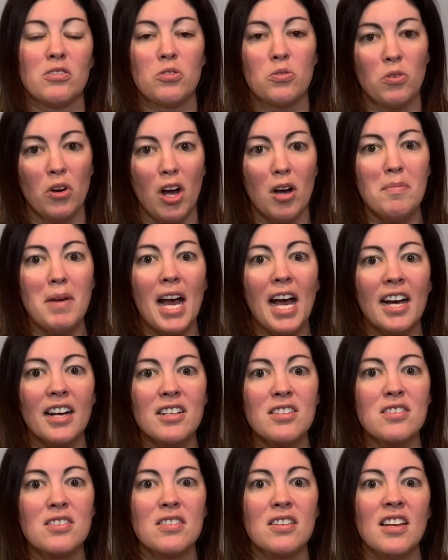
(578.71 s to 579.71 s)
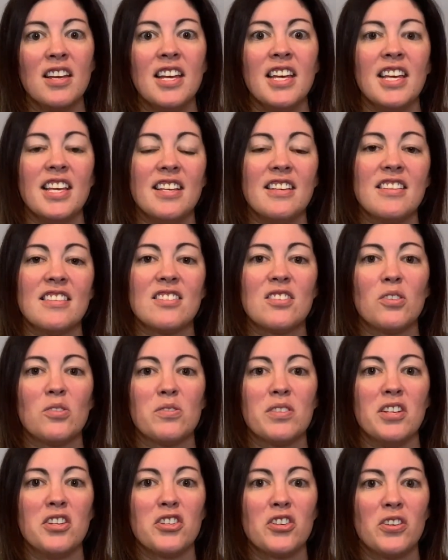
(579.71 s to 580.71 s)
drawbacks, is
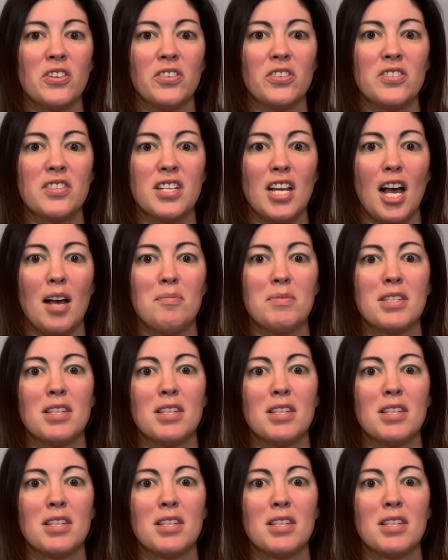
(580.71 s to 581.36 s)
those internal stops.